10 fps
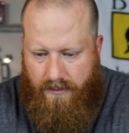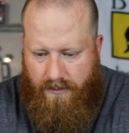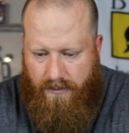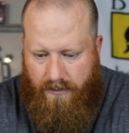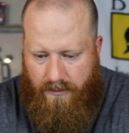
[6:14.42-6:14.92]

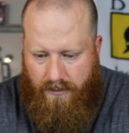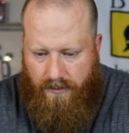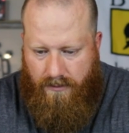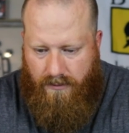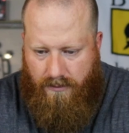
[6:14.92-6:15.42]

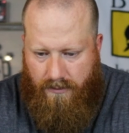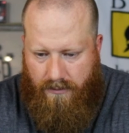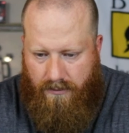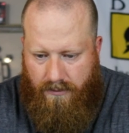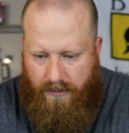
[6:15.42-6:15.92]

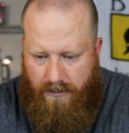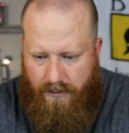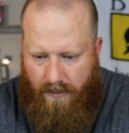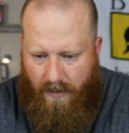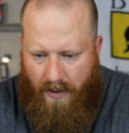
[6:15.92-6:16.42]
Nothing is said.